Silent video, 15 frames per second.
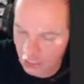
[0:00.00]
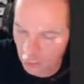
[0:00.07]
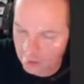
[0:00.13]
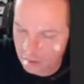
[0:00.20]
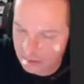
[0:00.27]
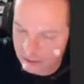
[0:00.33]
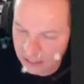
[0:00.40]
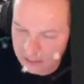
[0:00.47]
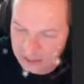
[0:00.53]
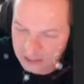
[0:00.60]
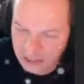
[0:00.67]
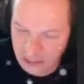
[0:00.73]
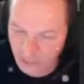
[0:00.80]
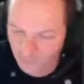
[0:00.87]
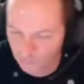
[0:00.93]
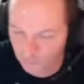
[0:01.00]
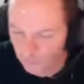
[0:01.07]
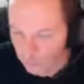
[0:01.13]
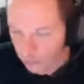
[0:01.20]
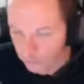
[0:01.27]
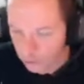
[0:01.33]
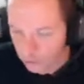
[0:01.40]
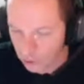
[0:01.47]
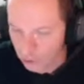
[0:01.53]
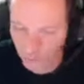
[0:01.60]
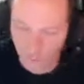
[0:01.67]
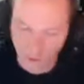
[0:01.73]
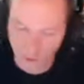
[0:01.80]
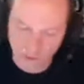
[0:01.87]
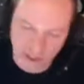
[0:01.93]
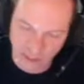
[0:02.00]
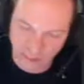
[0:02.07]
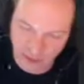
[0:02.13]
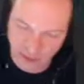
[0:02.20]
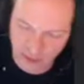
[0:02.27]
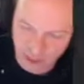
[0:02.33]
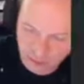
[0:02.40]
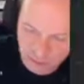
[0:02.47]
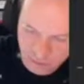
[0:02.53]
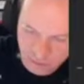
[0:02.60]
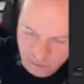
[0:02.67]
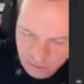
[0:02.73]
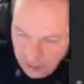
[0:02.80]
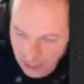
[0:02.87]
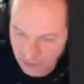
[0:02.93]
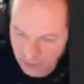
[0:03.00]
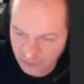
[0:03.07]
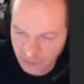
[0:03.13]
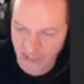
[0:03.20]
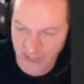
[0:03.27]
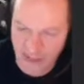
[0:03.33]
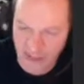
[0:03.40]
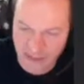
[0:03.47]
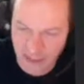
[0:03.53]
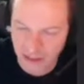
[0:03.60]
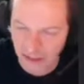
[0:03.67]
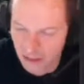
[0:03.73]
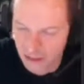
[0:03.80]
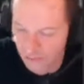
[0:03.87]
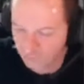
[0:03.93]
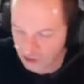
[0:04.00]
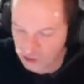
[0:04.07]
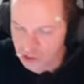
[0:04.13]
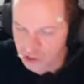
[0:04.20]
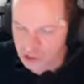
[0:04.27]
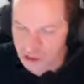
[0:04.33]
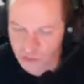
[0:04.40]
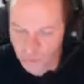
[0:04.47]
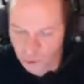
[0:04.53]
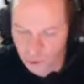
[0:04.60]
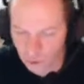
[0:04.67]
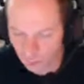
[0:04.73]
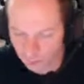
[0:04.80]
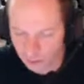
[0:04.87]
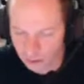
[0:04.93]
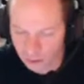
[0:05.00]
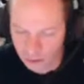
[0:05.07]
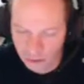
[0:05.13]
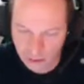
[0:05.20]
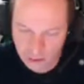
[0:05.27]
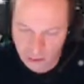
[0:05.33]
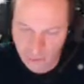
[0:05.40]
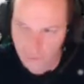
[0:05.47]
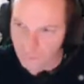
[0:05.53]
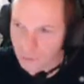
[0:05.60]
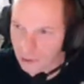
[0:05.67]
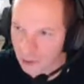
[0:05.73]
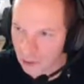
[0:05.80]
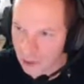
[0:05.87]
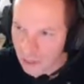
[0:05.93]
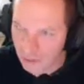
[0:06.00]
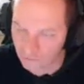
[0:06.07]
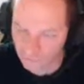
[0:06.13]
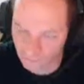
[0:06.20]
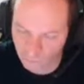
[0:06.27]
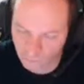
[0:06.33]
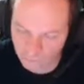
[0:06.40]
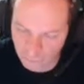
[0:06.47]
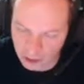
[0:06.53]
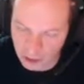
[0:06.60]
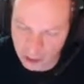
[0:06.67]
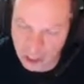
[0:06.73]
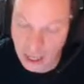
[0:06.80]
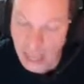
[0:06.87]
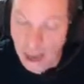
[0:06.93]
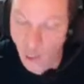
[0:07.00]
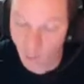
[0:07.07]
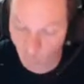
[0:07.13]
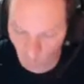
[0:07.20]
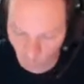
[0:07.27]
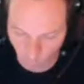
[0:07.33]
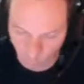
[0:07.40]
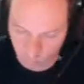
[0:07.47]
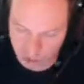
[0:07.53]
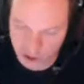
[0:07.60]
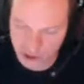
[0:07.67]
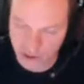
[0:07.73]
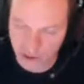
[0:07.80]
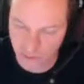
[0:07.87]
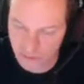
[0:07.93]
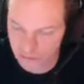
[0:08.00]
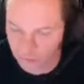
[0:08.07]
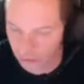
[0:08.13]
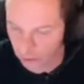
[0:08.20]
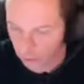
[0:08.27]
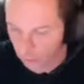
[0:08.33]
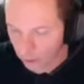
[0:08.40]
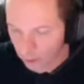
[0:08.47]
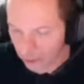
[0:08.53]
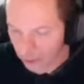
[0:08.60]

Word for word: Gwen Stacy from another universe. And because I think, like I said, officially she's Spider Woman, but a lot of in our world she's known as Spider Gwen.